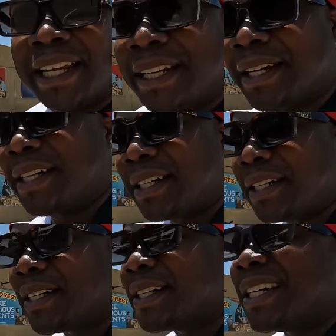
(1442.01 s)
a little
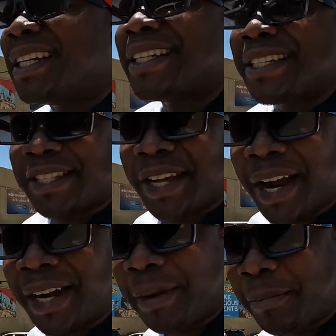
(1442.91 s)

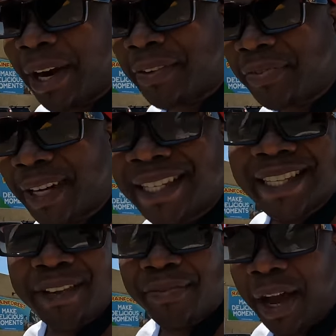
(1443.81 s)
start a
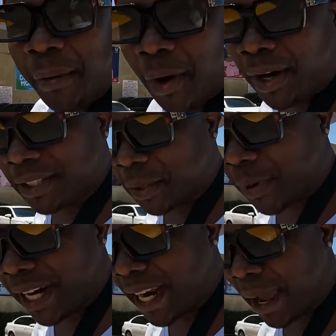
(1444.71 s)
breakfast if I want to,
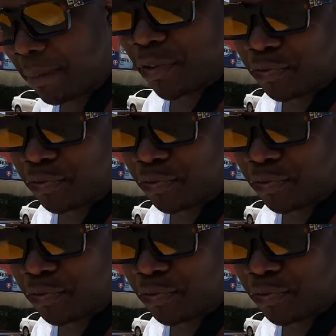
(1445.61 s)
whether that be